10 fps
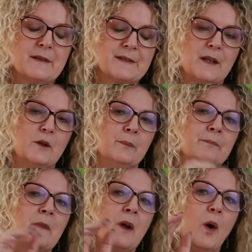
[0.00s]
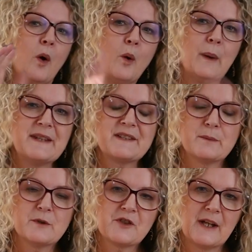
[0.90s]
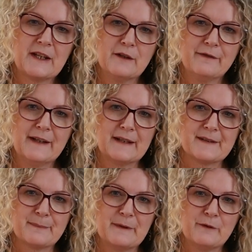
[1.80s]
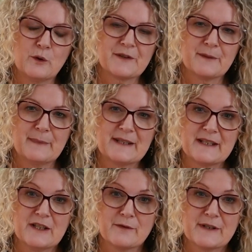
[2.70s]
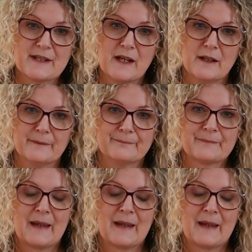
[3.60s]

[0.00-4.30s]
So always double check your figures before submitting your return.